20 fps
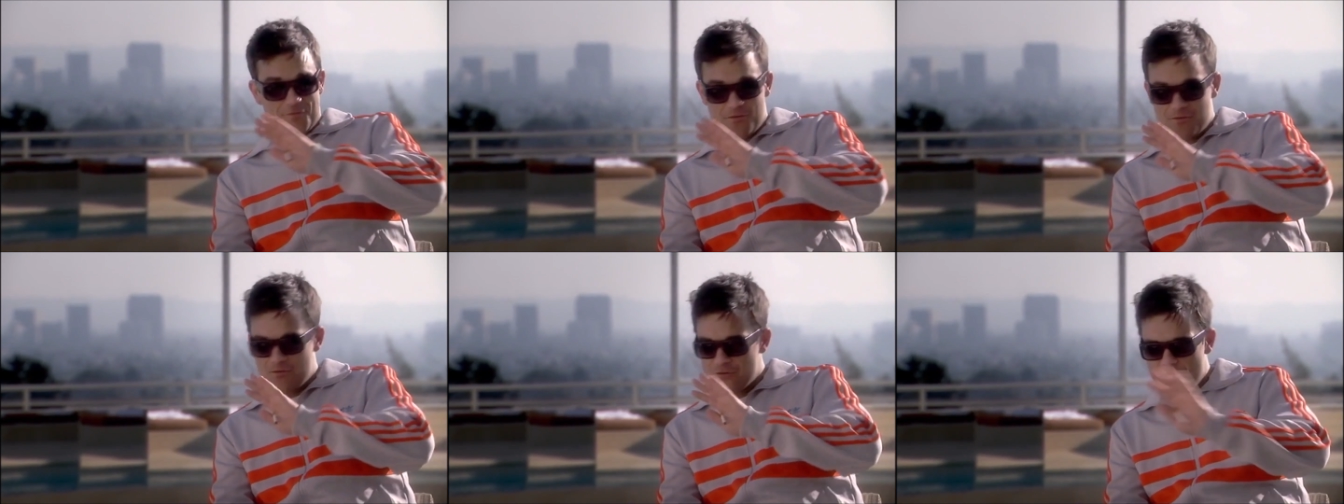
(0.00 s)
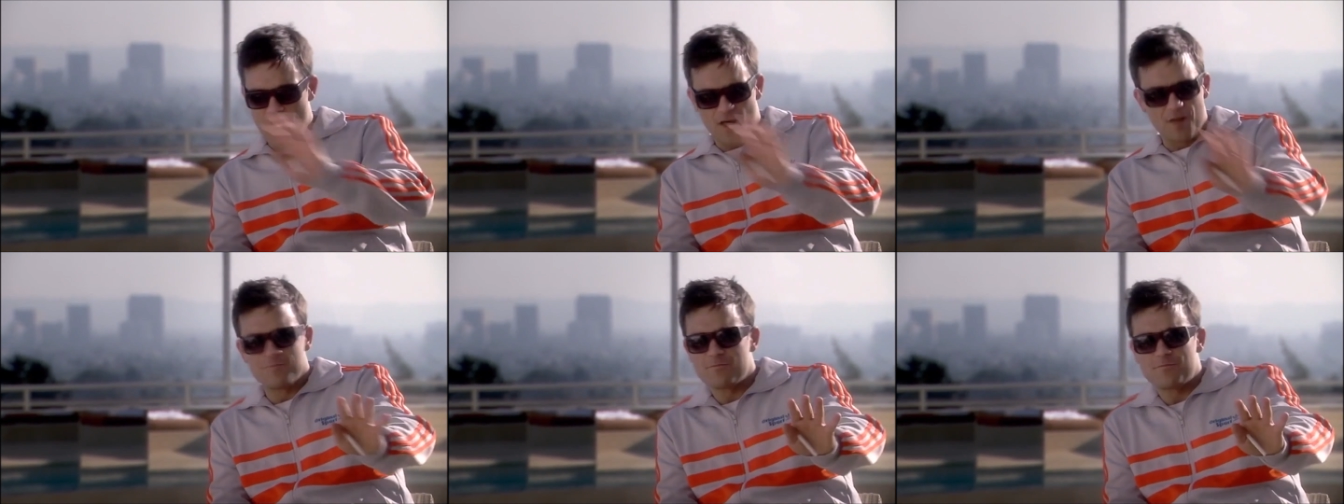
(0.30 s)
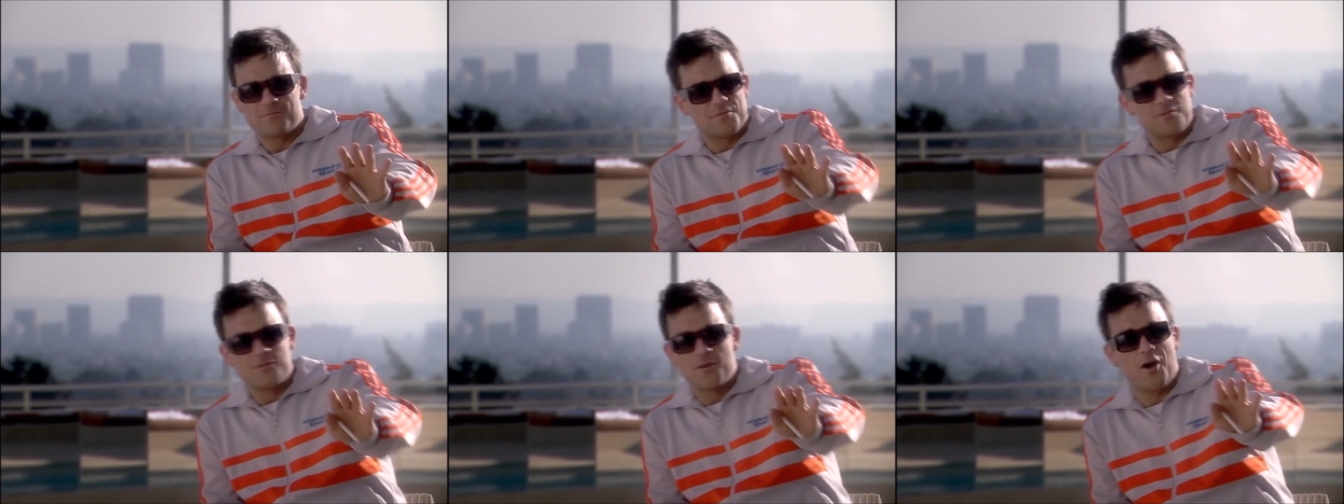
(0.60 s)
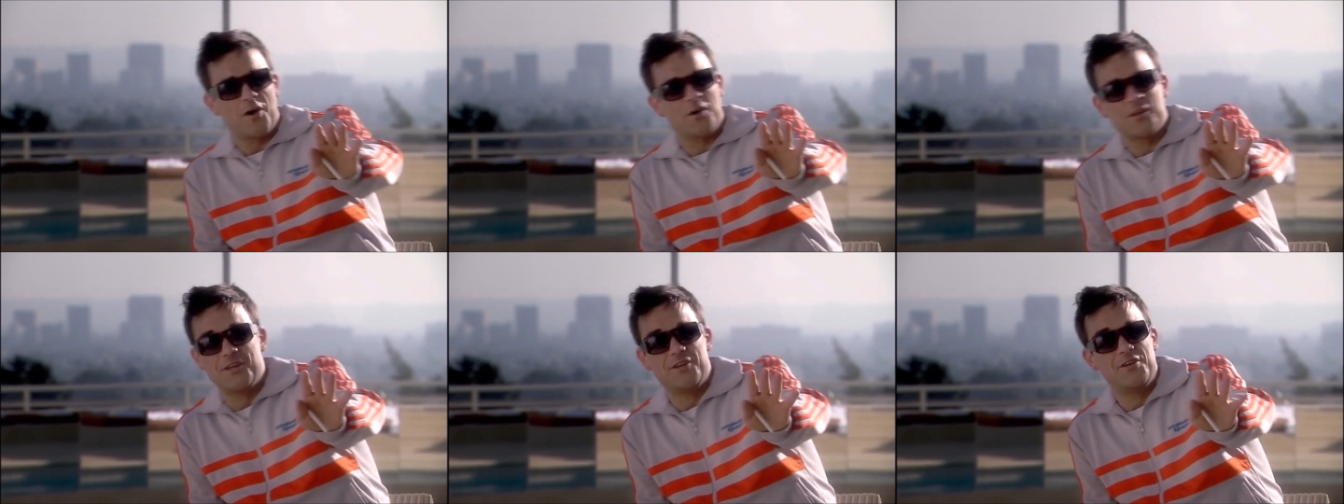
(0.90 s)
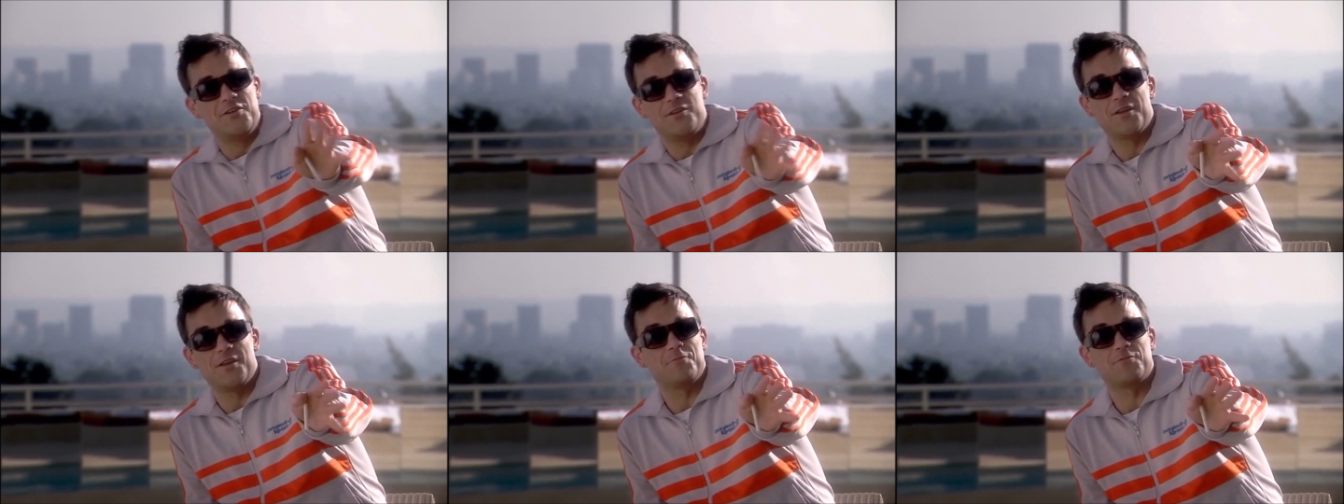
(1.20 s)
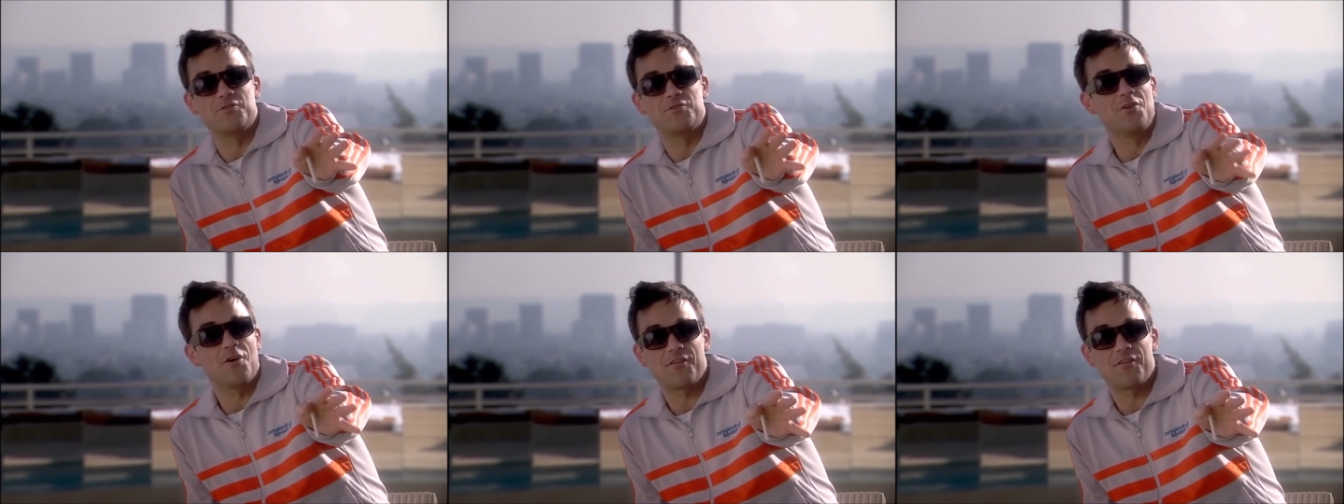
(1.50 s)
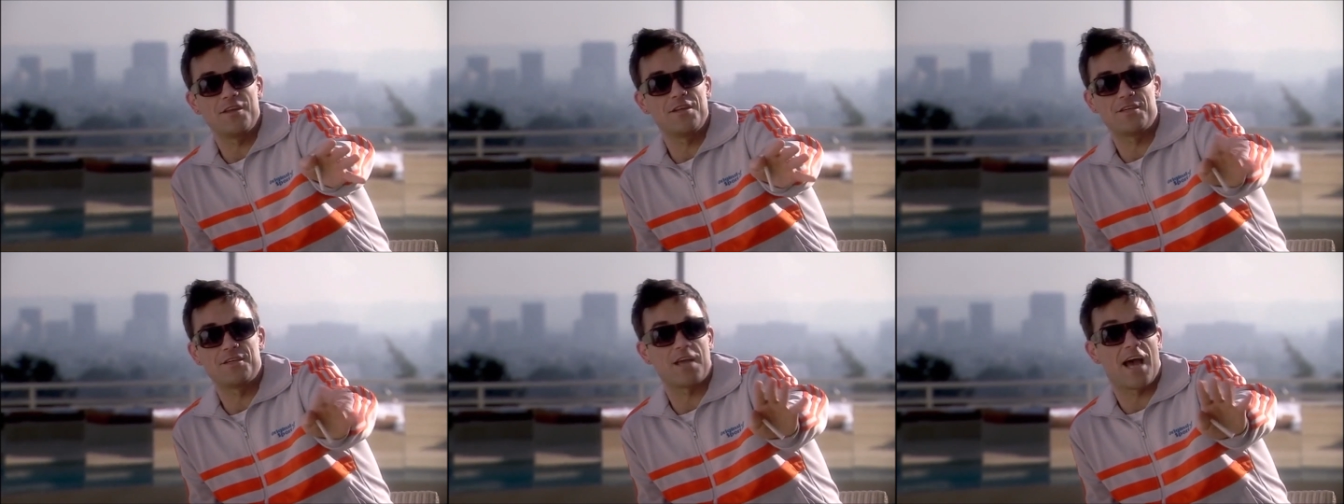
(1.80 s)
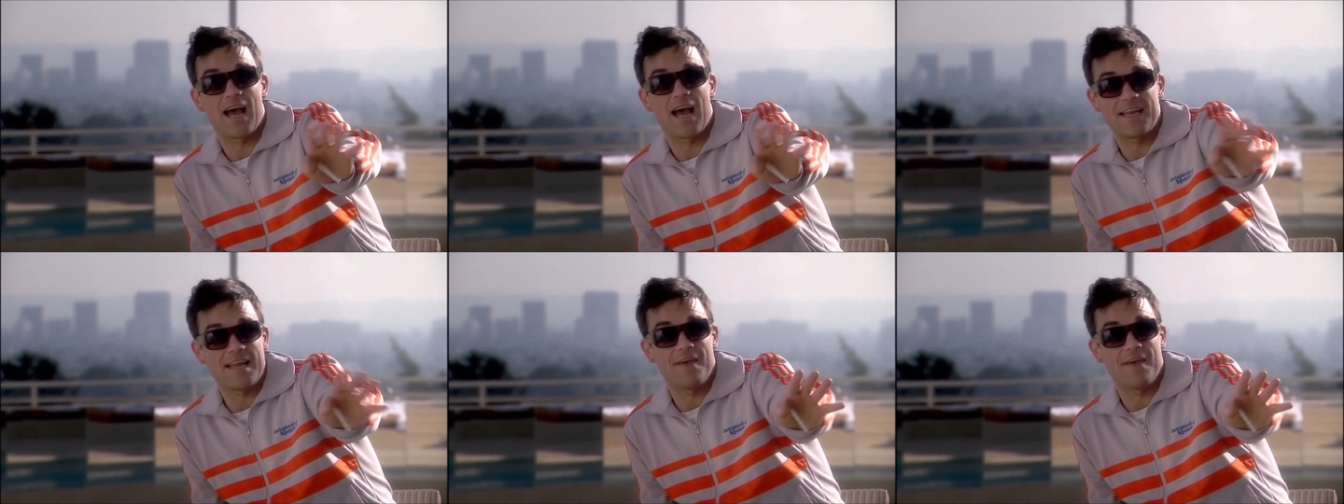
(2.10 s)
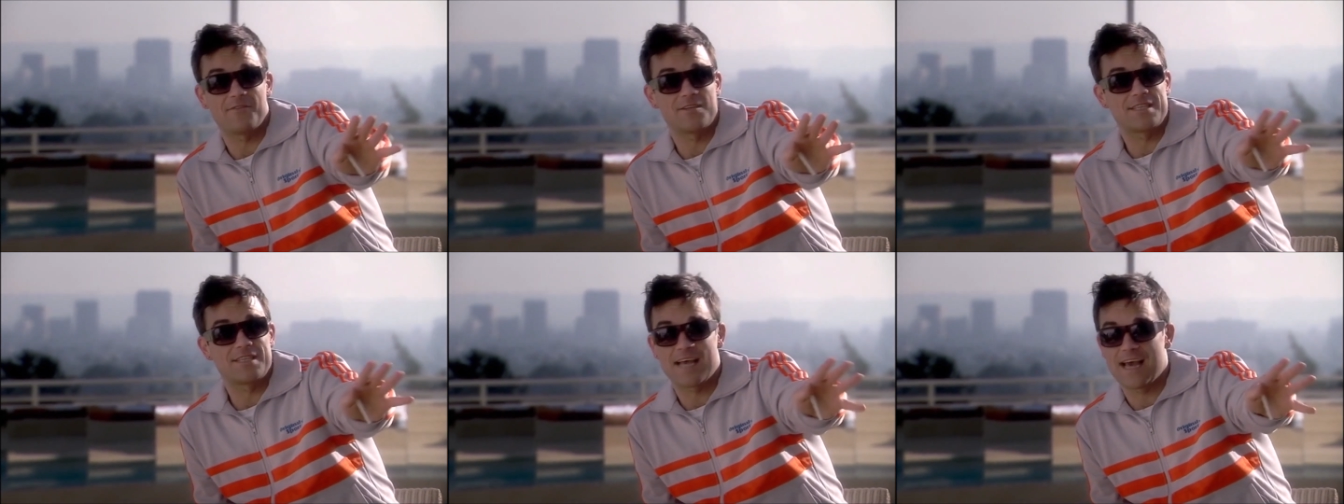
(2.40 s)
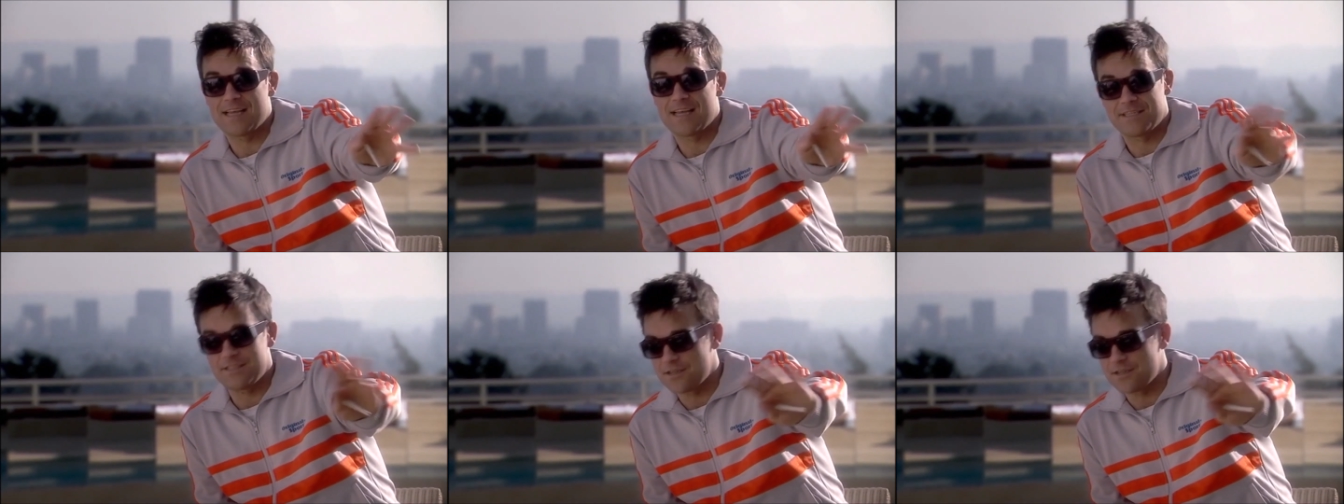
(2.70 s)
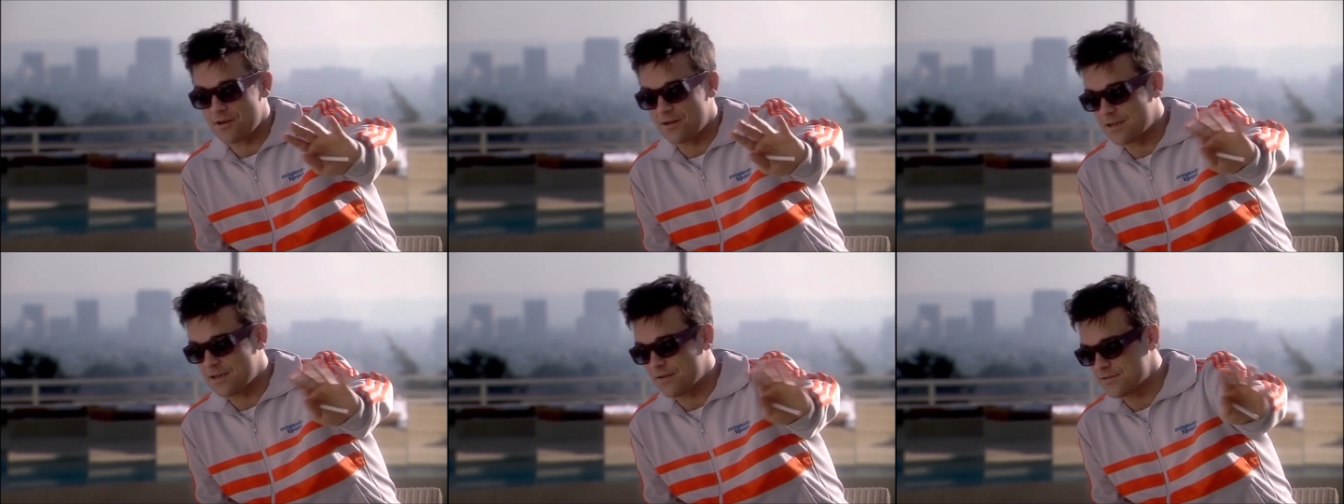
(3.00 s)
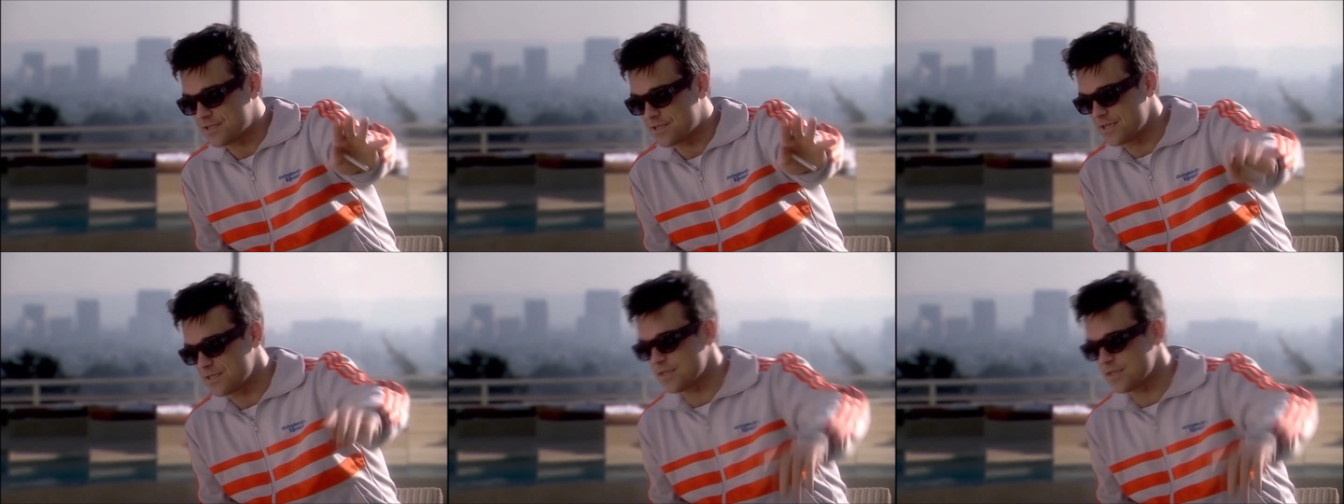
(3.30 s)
not not, it was nothing to do, I never said, you know, I never said